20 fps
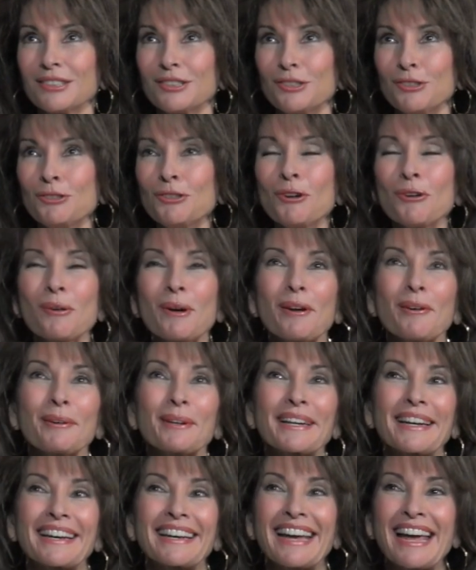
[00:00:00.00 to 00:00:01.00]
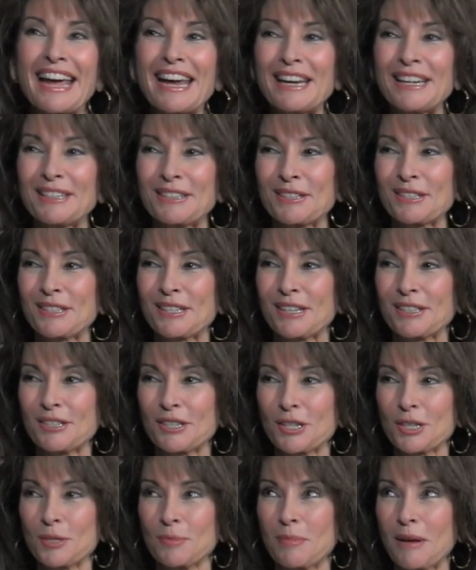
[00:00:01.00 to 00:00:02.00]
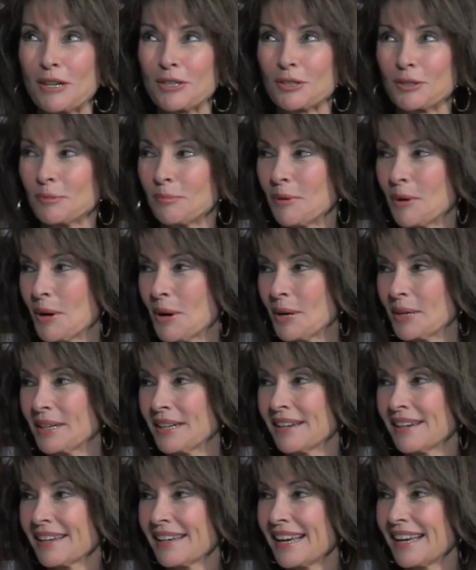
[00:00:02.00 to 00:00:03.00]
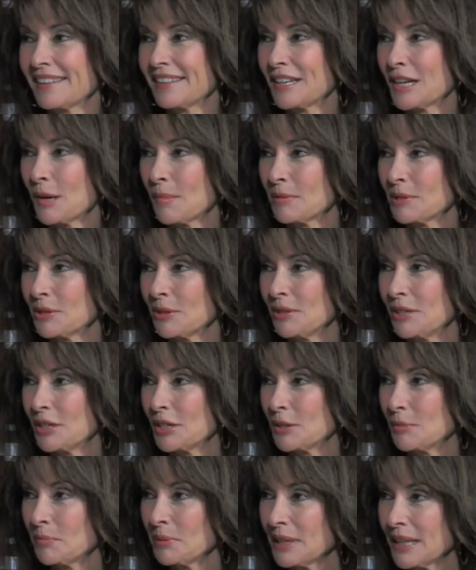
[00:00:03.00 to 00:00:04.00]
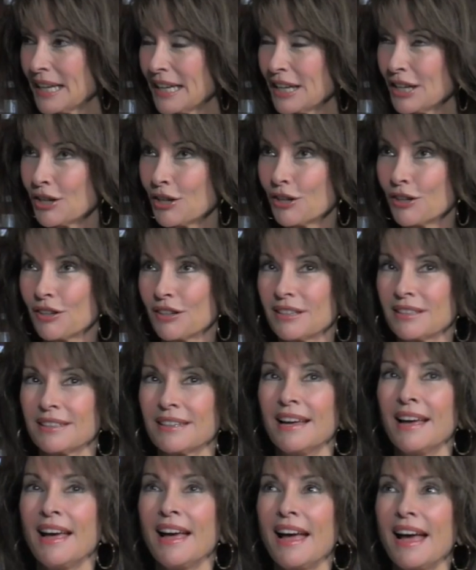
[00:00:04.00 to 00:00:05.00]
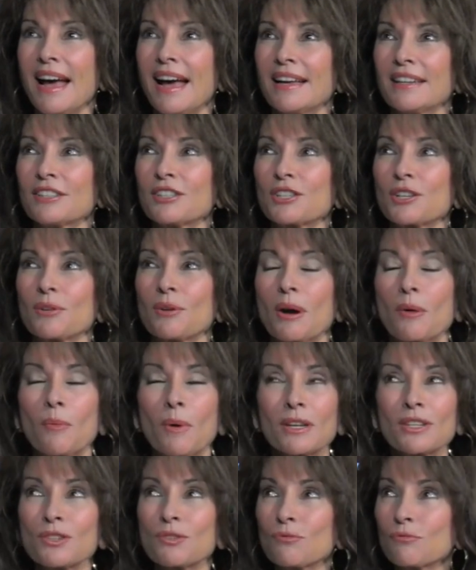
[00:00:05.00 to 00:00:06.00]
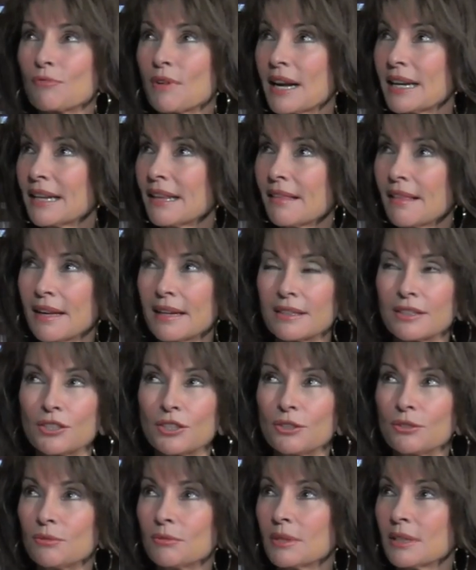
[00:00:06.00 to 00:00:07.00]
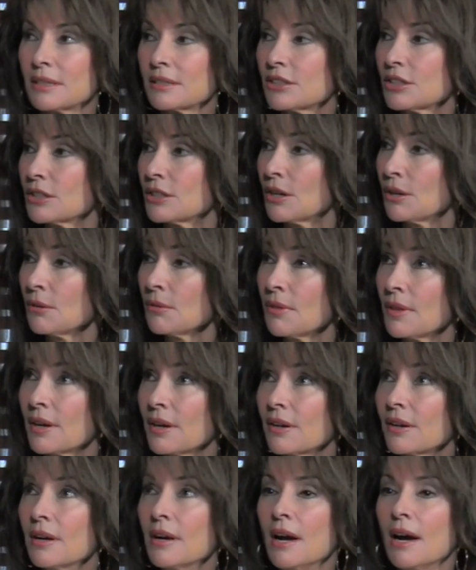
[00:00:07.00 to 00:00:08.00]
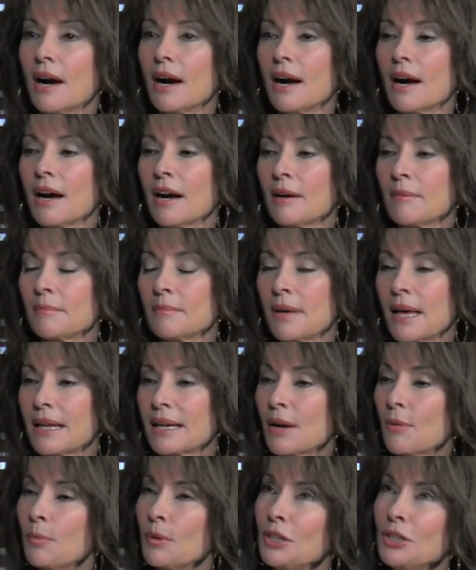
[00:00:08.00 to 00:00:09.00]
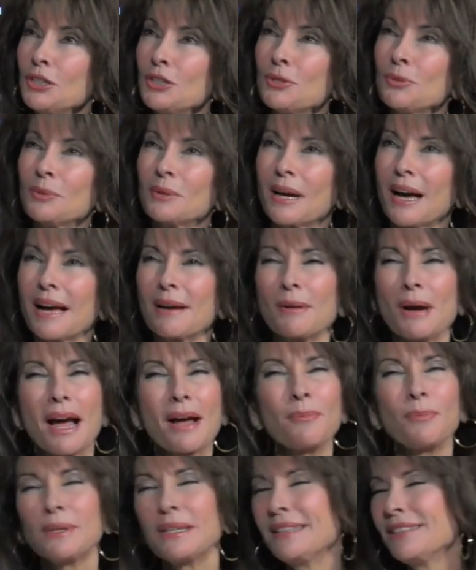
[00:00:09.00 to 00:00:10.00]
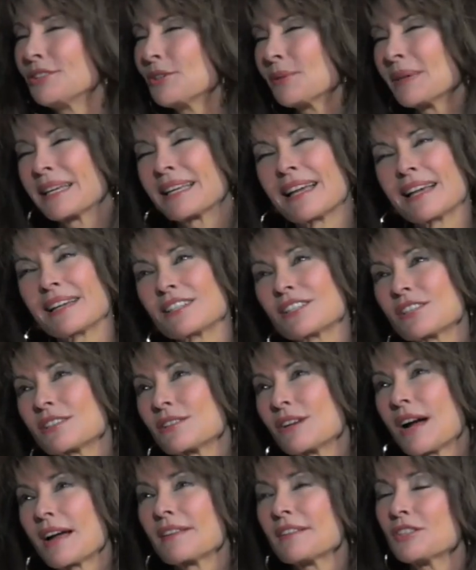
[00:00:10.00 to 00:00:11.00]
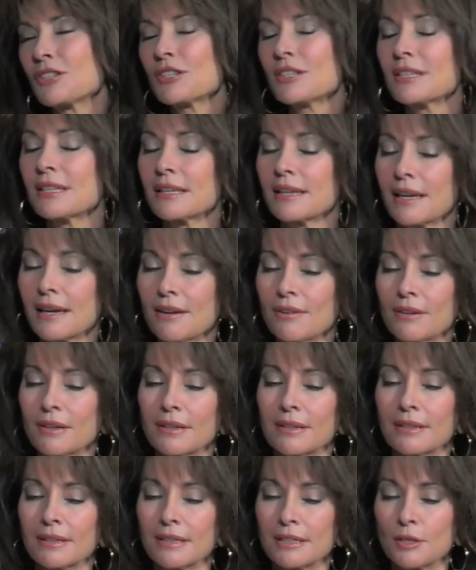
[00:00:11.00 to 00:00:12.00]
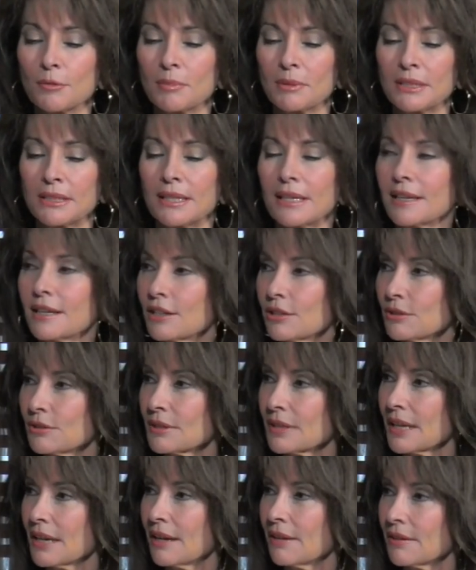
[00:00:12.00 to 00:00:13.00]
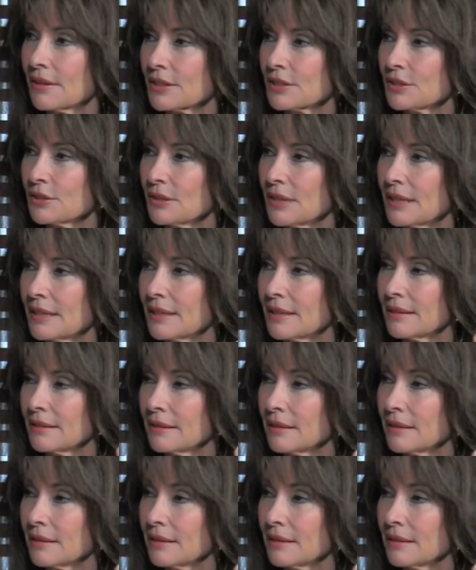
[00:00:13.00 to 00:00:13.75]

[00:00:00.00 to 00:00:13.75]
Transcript: you know Erica Kane is such a special part, and I had the opportunity to play mm-hmm. her, and and so I wasn't ready then to uh, to go there. Um, and I wouldn't do I, I wouldn't do a guest star. I just think Erica is a particular character, yeah. and I